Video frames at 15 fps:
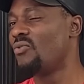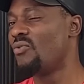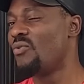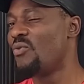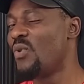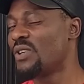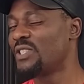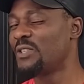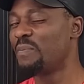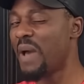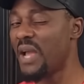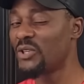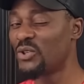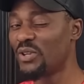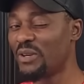what's
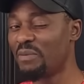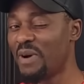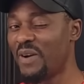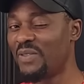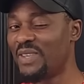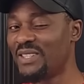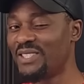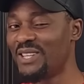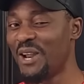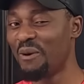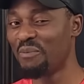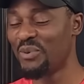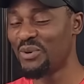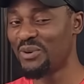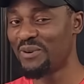special about this
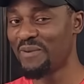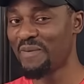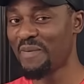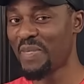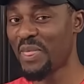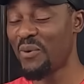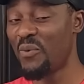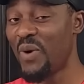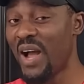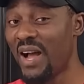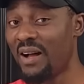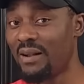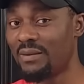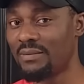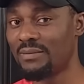number?
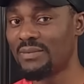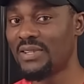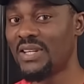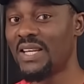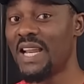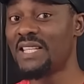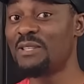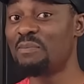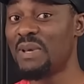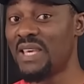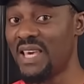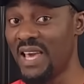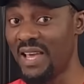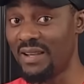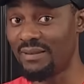Well, let's
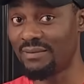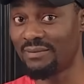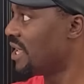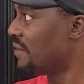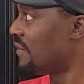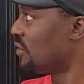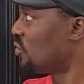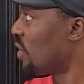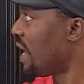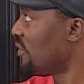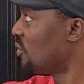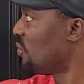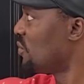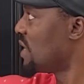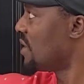begin. If you try
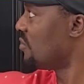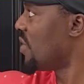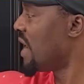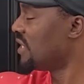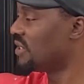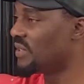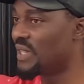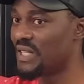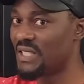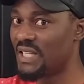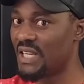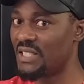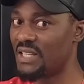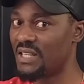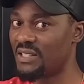to rearrange the
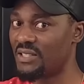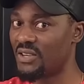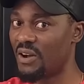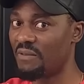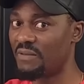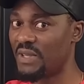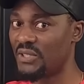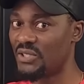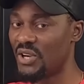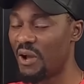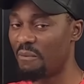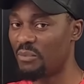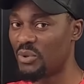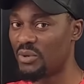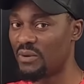digits of this
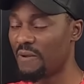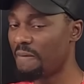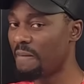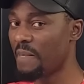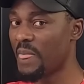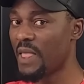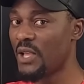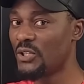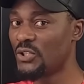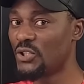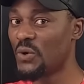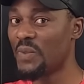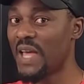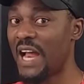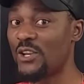number
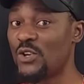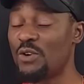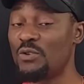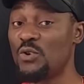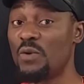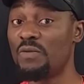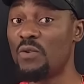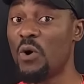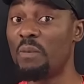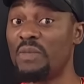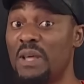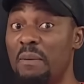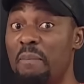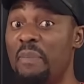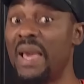so that you form
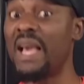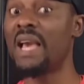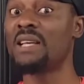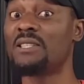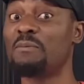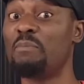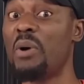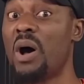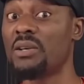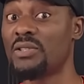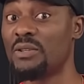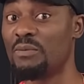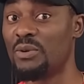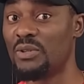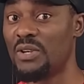the biggest
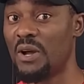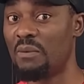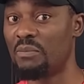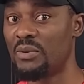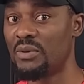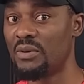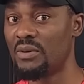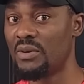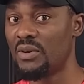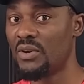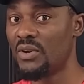possible number,